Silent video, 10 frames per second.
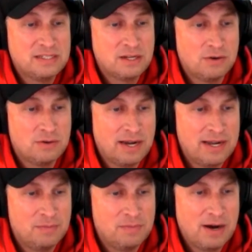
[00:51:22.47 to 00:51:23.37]
so I
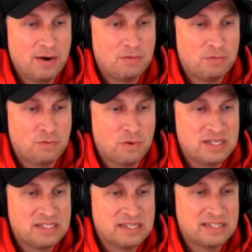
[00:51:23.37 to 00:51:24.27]
am now at
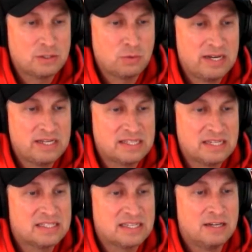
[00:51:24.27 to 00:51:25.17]
46,
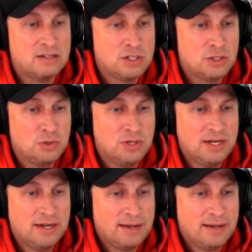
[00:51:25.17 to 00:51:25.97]
26, and 2.